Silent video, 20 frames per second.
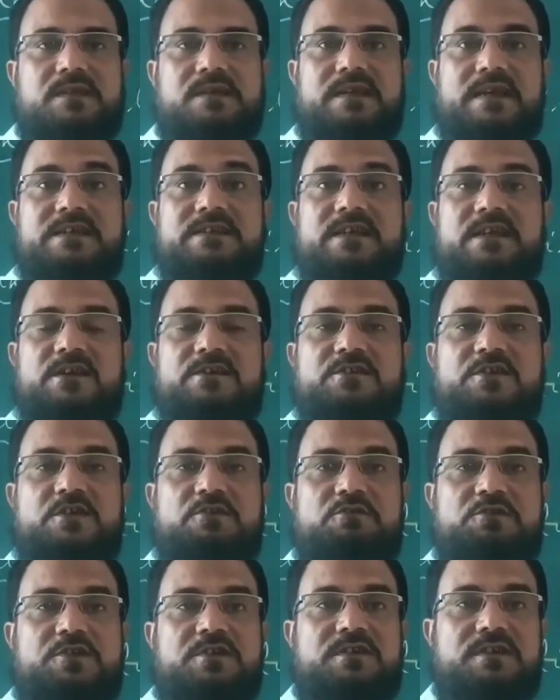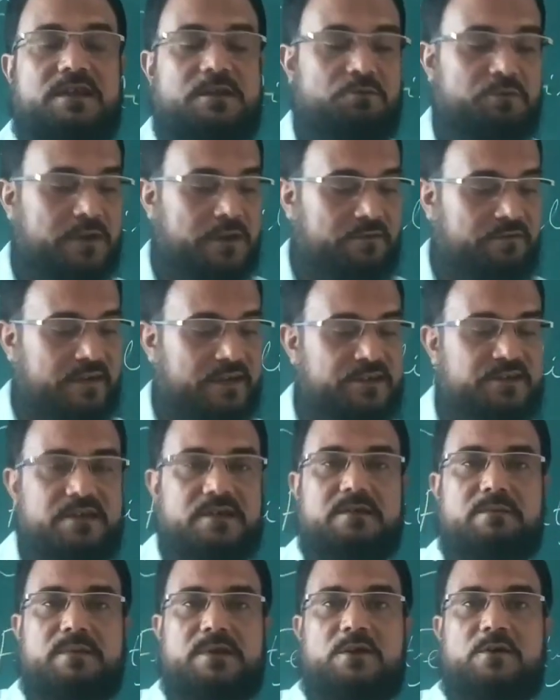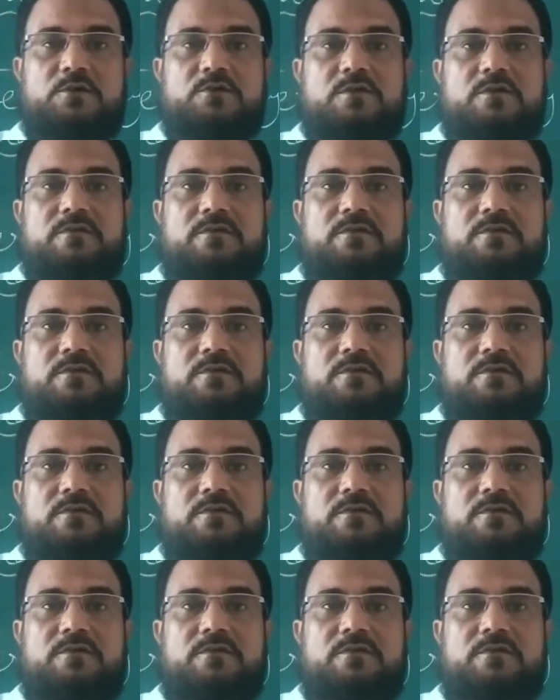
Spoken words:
dangerous situation that we are facing because